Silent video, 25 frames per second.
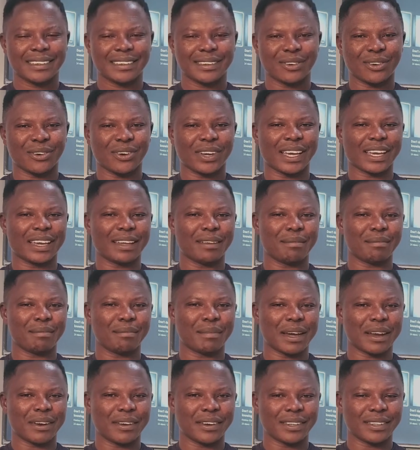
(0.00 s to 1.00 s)
Or get
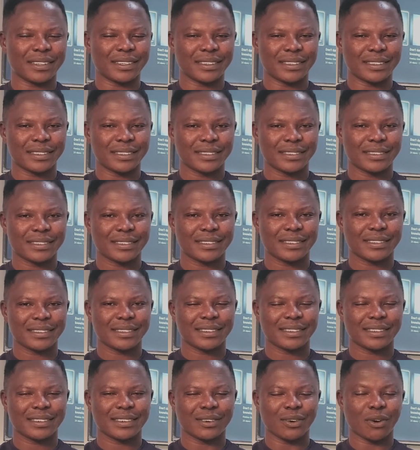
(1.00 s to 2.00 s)
married.
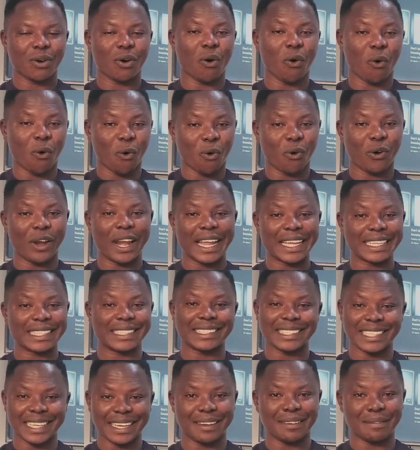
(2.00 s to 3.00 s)
Or
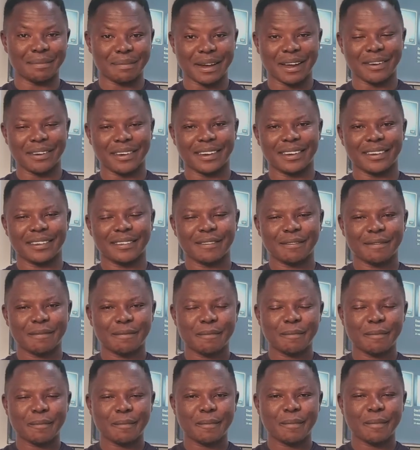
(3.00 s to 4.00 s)
let's get married
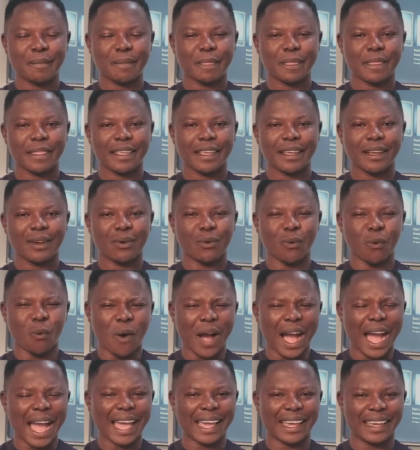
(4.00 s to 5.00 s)

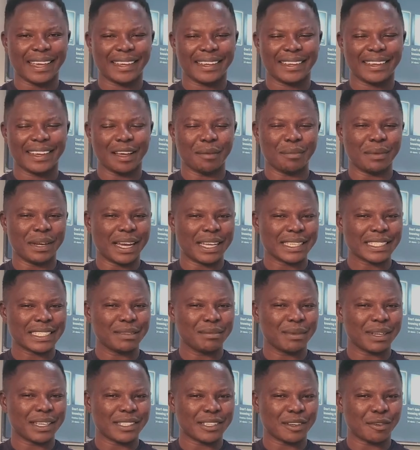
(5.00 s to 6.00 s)
why? I've been
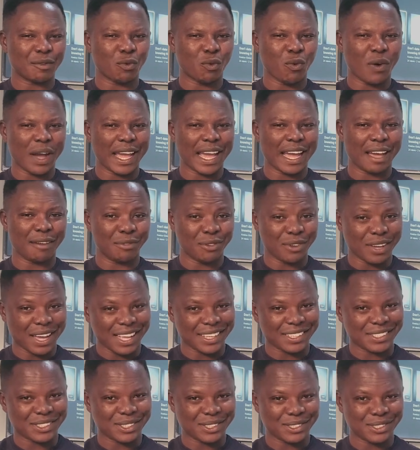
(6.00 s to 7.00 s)
asking myself why. Have you
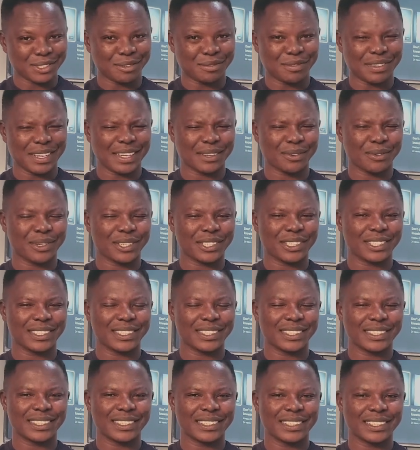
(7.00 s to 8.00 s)
asked yourself that
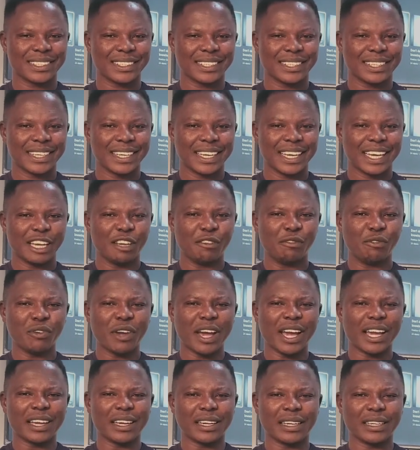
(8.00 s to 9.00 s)
question? If
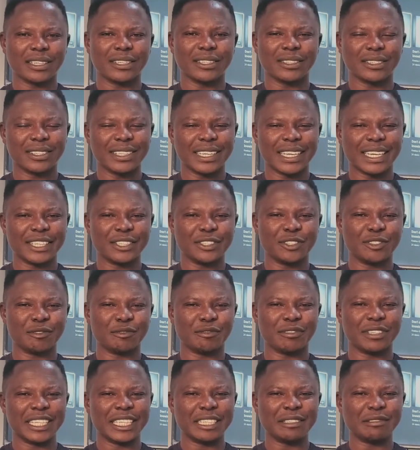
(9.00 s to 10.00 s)
you are a girl and
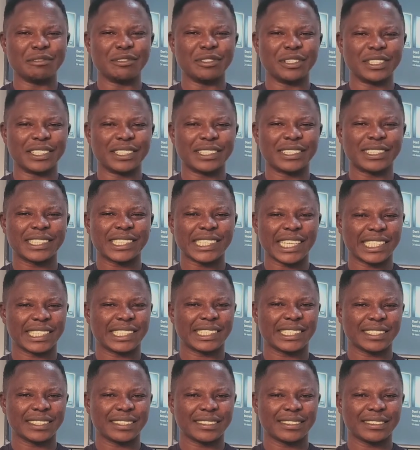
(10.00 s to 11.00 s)
you've lived with
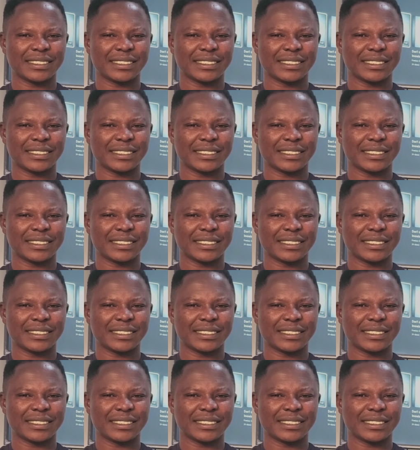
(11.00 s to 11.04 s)
such